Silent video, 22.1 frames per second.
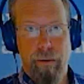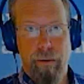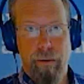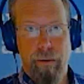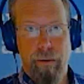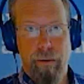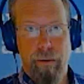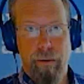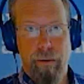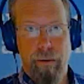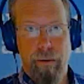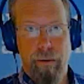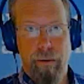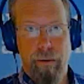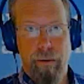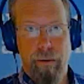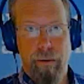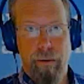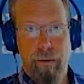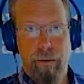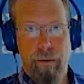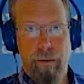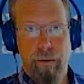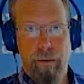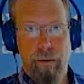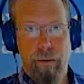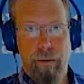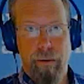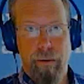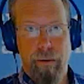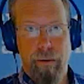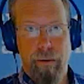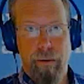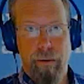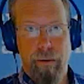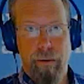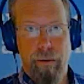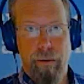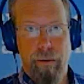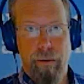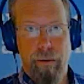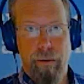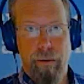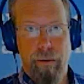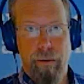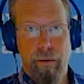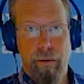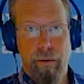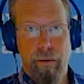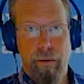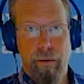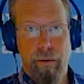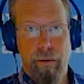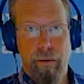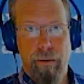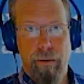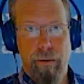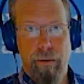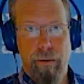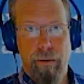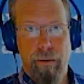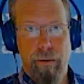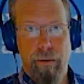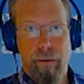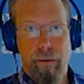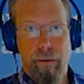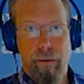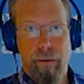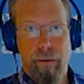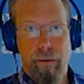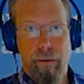(no lip movement)